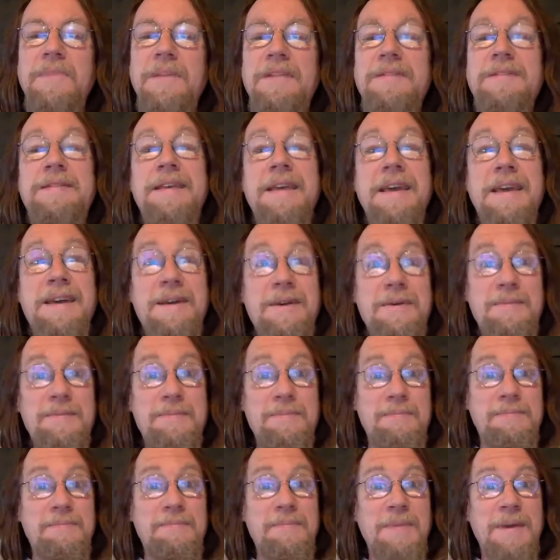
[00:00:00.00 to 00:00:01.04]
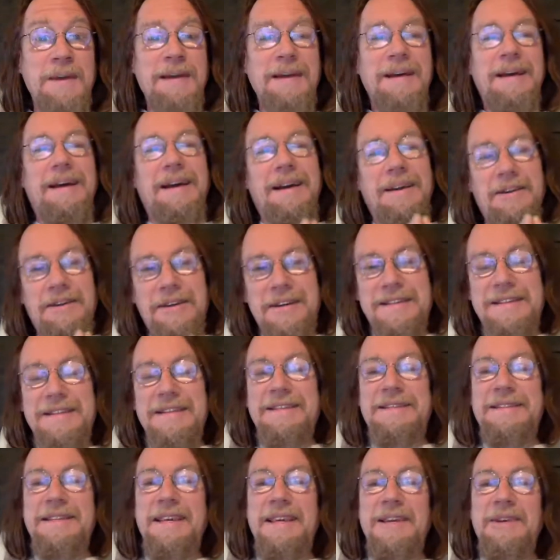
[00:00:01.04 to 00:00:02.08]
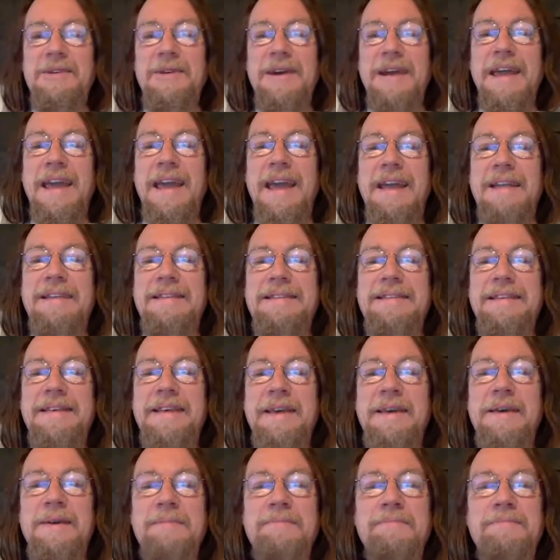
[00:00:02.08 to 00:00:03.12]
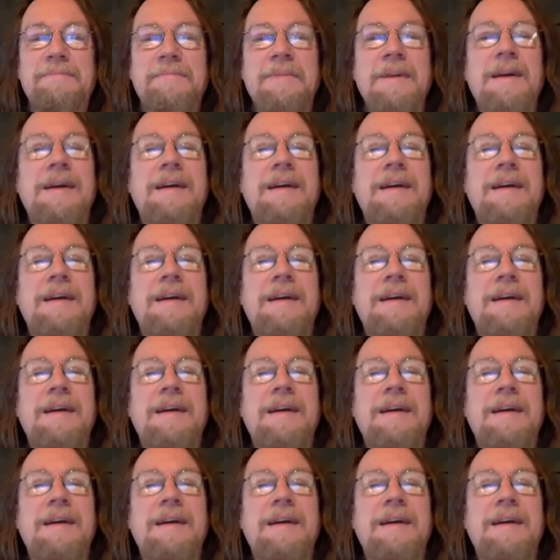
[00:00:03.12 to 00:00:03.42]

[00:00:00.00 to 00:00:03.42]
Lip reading: Tim. Good to see you again, Tim.